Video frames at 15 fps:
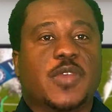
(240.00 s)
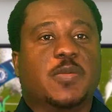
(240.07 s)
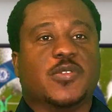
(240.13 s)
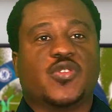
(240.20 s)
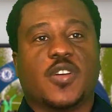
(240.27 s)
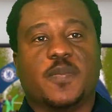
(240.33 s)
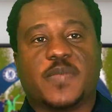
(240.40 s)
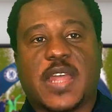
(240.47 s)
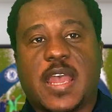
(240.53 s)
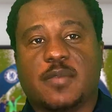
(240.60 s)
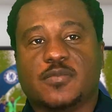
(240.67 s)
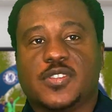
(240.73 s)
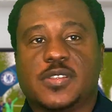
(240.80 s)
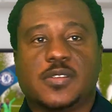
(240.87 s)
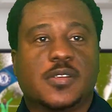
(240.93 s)
maybe
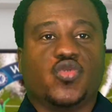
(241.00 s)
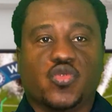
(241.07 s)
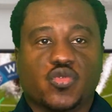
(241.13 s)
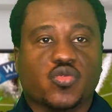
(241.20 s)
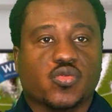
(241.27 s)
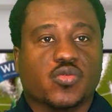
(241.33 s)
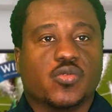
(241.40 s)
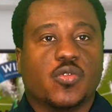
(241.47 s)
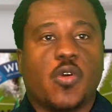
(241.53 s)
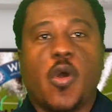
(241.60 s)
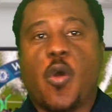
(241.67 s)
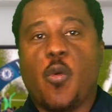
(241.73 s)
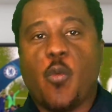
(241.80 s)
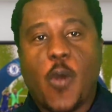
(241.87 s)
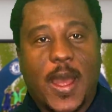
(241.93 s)
sometimes 2
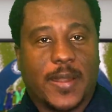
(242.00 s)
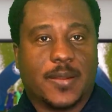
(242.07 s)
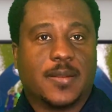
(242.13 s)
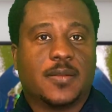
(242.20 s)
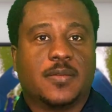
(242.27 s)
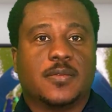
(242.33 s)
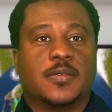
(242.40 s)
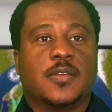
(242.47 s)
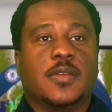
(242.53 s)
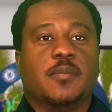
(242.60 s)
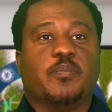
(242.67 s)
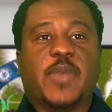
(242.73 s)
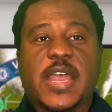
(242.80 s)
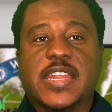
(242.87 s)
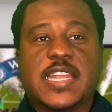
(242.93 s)
or 1.
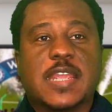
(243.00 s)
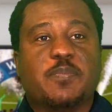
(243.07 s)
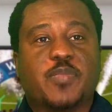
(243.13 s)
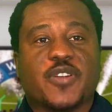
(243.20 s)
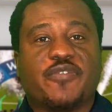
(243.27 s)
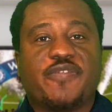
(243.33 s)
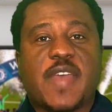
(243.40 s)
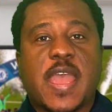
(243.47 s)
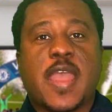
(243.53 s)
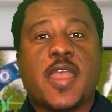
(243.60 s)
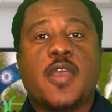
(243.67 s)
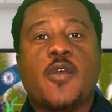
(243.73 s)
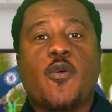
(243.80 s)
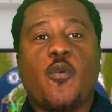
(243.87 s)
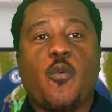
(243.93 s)
But he
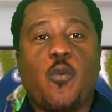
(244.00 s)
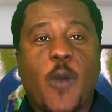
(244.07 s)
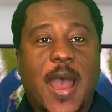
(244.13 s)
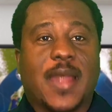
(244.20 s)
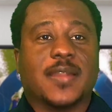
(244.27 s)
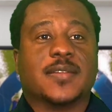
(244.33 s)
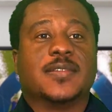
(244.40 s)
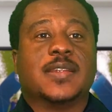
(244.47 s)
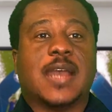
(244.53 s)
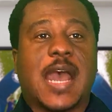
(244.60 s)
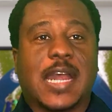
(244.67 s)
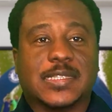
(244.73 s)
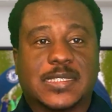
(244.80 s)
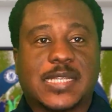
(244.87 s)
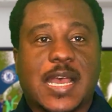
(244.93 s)
prefers 1
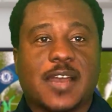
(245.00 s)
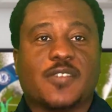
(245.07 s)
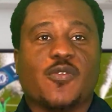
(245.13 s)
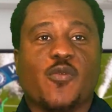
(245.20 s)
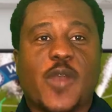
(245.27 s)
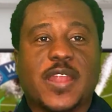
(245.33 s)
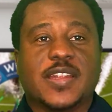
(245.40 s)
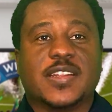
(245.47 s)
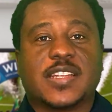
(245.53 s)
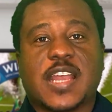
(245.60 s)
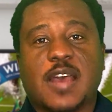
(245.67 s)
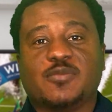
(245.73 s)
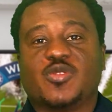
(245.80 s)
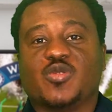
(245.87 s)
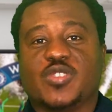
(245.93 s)
attack when it
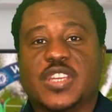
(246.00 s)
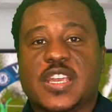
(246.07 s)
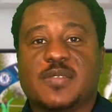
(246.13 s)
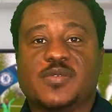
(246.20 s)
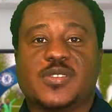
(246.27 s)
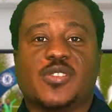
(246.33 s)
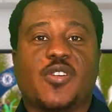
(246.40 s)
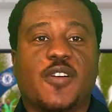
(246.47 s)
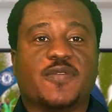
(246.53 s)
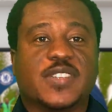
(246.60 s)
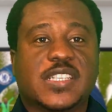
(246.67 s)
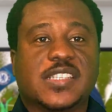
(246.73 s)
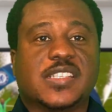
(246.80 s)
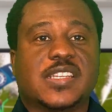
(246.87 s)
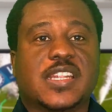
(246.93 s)
comes to games of
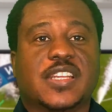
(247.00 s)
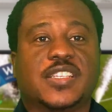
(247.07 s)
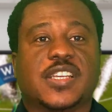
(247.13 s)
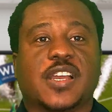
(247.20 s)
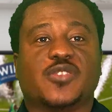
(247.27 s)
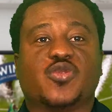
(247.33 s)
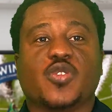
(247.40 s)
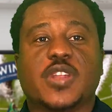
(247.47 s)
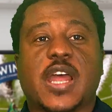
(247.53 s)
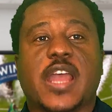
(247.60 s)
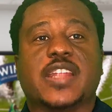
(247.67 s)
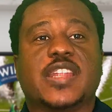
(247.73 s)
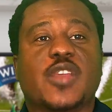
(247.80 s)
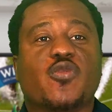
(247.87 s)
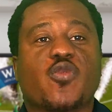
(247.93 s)
this nature so
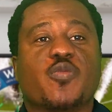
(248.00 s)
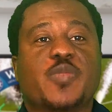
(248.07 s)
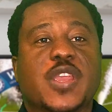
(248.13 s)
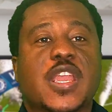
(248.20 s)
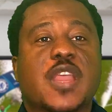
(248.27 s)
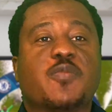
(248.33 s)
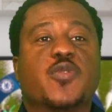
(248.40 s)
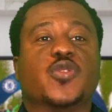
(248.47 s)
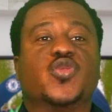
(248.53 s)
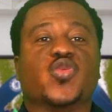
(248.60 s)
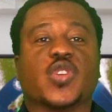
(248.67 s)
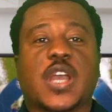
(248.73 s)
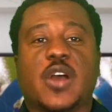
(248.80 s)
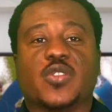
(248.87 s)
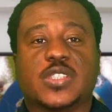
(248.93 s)
that they could be able to
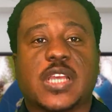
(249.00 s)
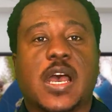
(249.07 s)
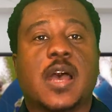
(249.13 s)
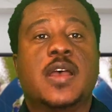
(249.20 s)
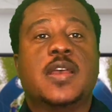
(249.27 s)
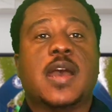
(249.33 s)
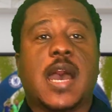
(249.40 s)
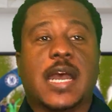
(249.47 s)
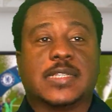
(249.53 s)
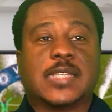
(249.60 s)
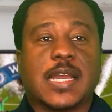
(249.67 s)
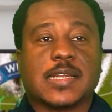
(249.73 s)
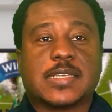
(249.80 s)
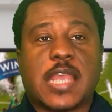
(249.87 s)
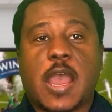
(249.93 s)

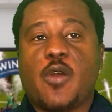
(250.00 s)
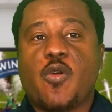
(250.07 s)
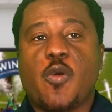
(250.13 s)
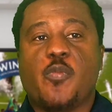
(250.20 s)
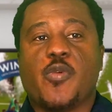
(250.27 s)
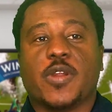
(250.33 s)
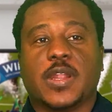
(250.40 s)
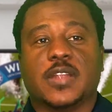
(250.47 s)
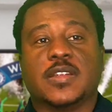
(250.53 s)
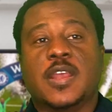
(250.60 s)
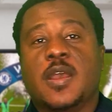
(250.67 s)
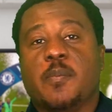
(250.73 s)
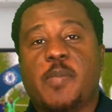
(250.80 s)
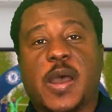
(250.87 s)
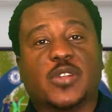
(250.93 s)
counter-attack their opponent.
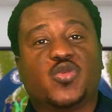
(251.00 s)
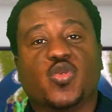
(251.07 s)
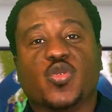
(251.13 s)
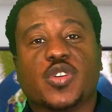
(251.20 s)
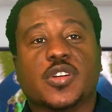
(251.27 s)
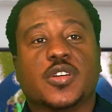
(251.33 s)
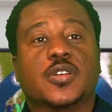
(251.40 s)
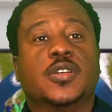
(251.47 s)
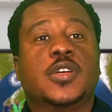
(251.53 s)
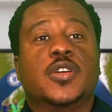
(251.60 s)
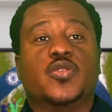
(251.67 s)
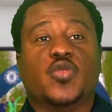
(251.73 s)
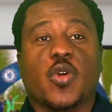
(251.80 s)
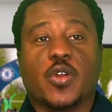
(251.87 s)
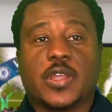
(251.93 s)
But Tuchel
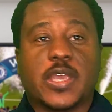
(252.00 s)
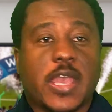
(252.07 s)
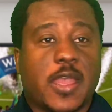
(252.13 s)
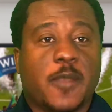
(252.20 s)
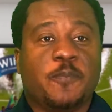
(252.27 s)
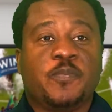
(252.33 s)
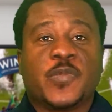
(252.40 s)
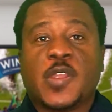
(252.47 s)
don't care.